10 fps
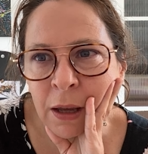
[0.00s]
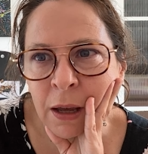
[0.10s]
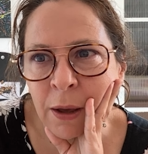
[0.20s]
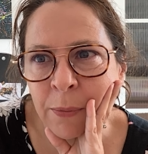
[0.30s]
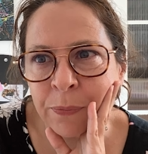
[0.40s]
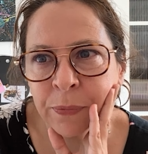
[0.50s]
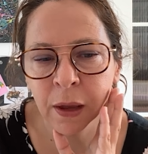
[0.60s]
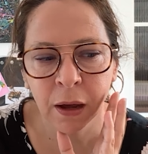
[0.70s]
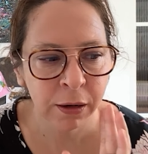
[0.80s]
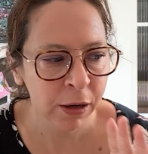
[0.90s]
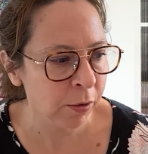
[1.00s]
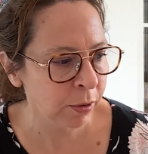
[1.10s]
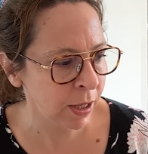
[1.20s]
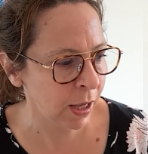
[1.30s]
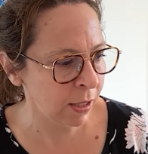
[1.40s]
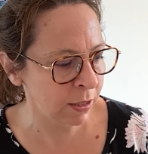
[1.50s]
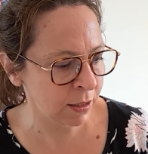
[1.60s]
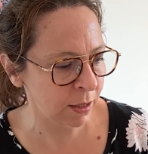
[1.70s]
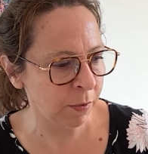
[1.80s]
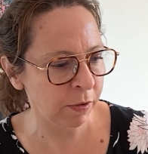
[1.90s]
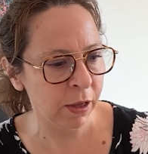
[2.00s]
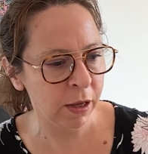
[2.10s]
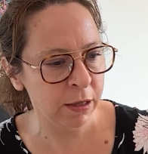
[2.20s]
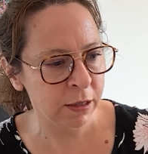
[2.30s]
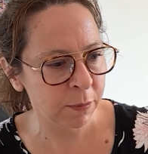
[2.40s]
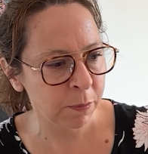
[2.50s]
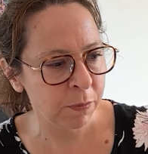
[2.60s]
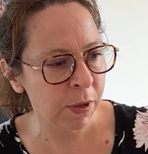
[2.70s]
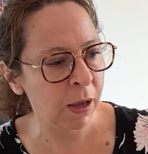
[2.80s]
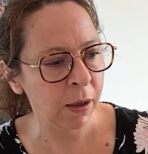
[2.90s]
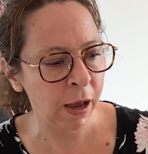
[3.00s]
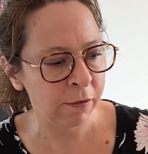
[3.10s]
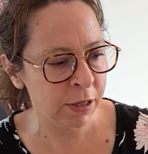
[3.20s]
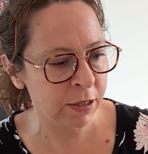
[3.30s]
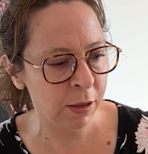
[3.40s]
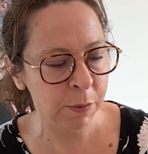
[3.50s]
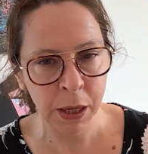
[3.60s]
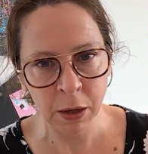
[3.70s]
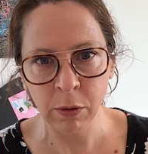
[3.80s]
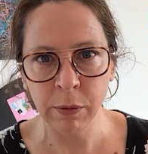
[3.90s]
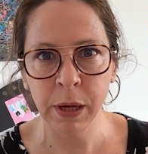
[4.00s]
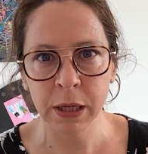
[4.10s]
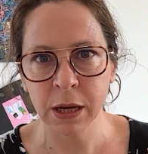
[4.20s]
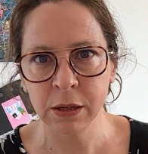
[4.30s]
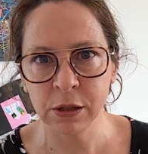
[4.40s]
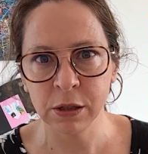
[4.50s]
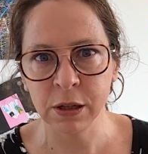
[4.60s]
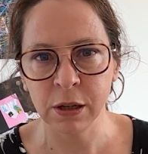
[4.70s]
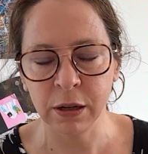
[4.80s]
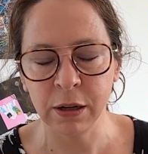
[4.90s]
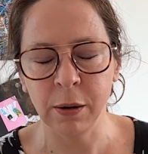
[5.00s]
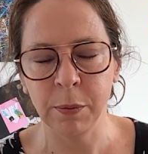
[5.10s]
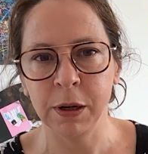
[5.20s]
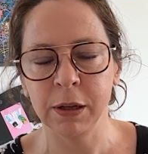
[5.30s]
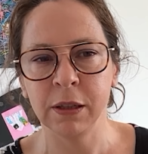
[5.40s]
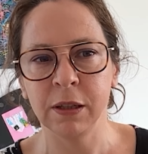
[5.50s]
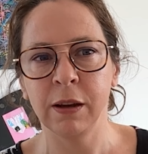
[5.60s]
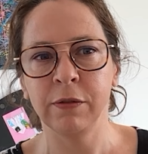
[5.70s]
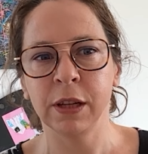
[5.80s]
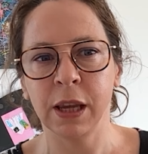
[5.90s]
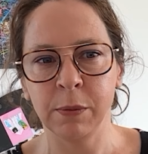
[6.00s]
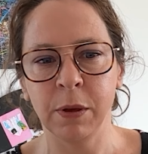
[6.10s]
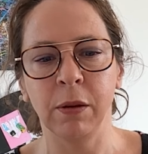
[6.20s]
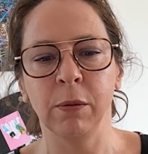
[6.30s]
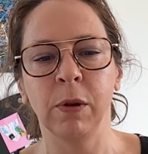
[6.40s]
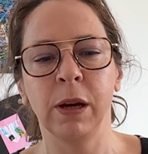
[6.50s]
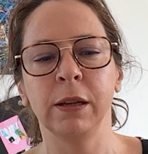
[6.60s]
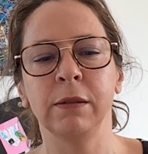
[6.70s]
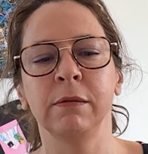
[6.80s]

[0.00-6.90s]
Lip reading: I know in some of the areas of the pink one, my tension tightened up and I did have to keep going, right?